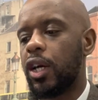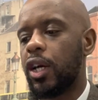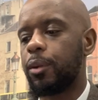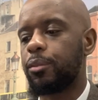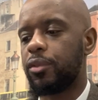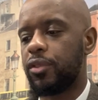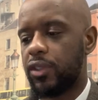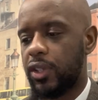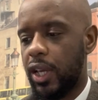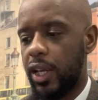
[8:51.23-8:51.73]

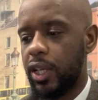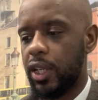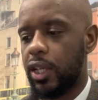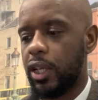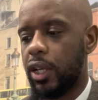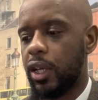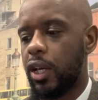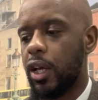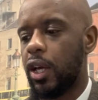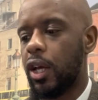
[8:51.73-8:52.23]

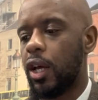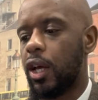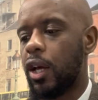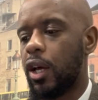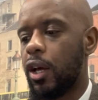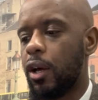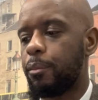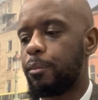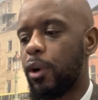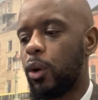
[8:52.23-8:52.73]
stake,
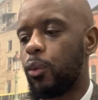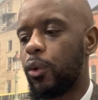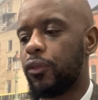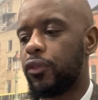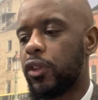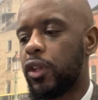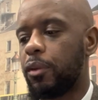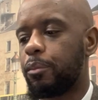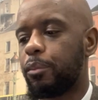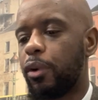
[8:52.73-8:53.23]
but
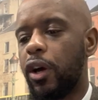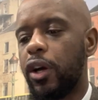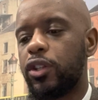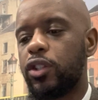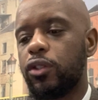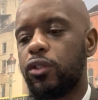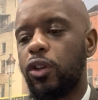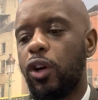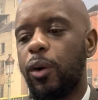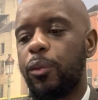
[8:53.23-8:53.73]
with the
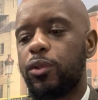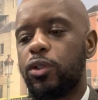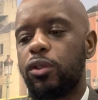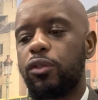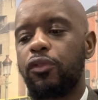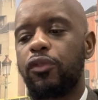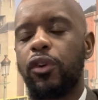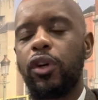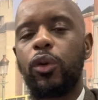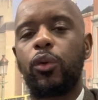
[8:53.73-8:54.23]
purchase
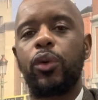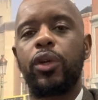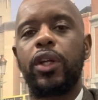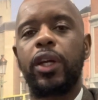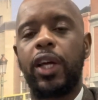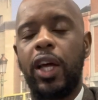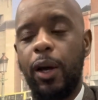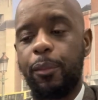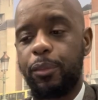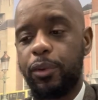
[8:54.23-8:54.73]
option for
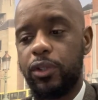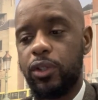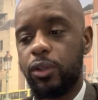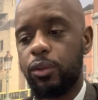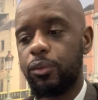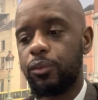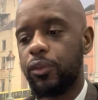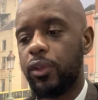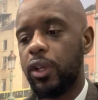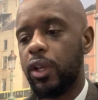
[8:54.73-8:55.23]
Aquila
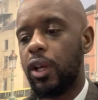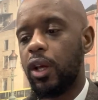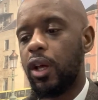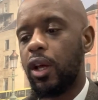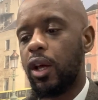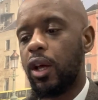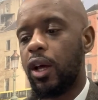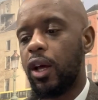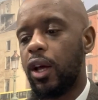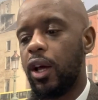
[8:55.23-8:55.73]
Capital
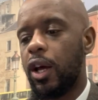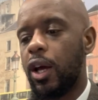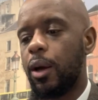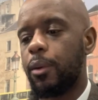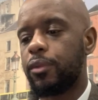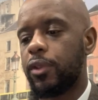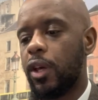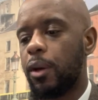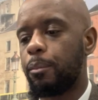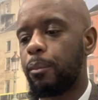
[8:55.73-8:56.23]

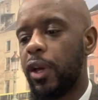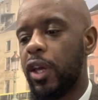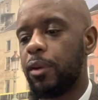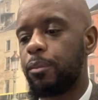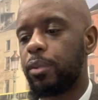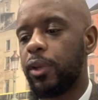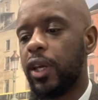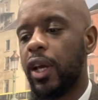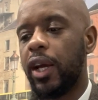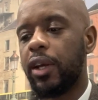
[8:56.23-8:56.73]
that may
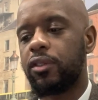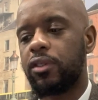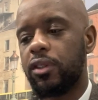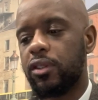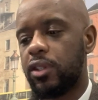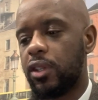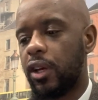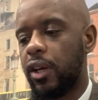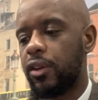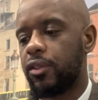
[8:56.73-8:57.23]
be
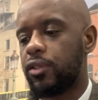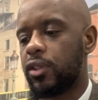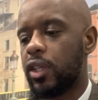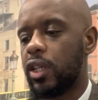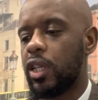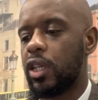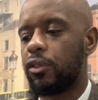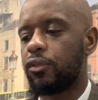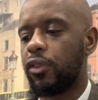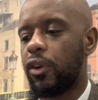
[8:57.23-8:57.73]
exercised
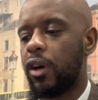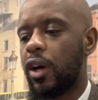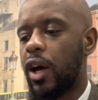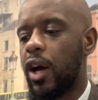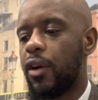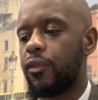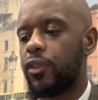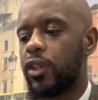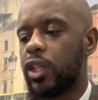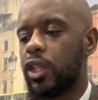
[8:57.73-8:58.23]
either
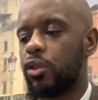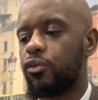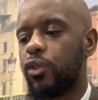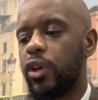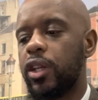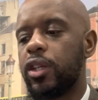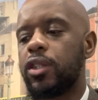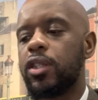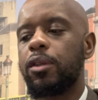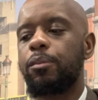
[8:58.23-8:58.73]
at the
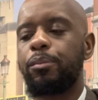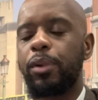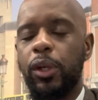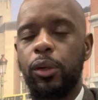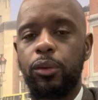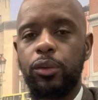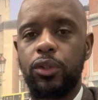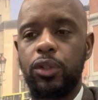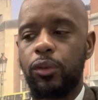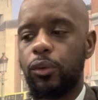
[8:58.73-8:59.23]
ready to
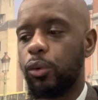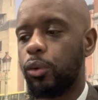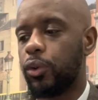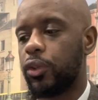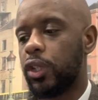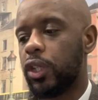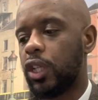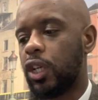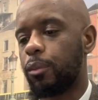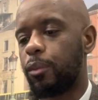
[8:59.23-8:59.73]
build or
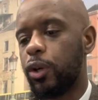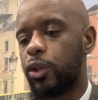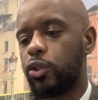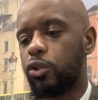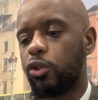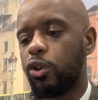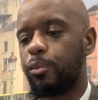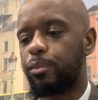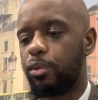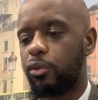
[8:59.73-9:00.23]
the
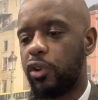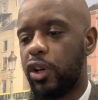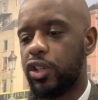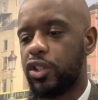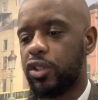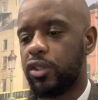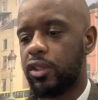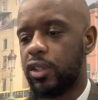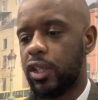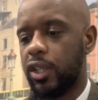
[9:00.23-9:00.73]
commercial
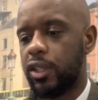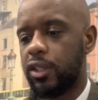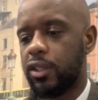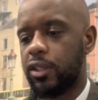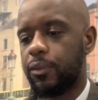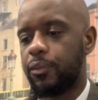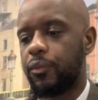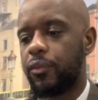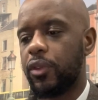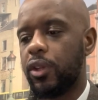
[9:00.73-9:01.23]
operation
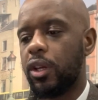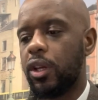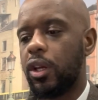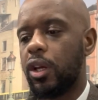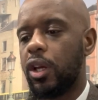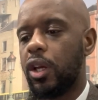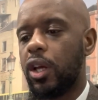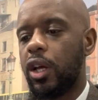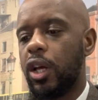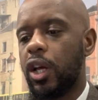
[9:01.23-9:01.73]
date.
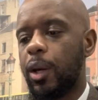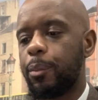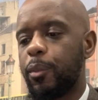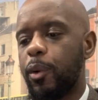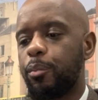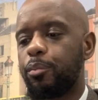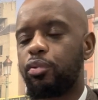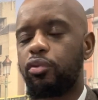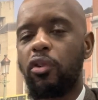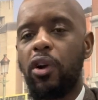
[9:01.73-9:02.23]

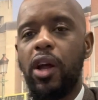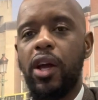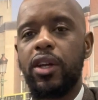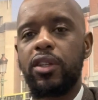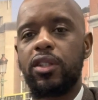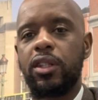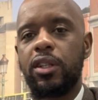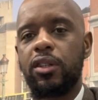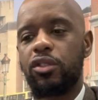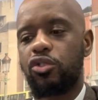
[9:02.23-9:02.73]
Prior
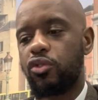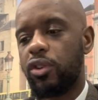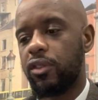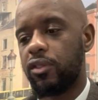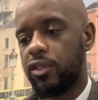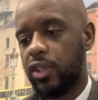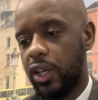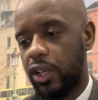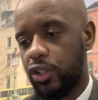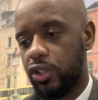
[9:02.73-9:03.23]
to this
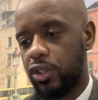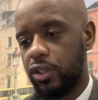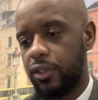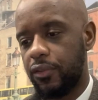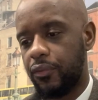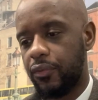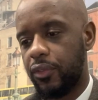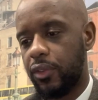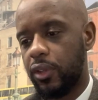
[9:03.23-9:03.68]
transaction,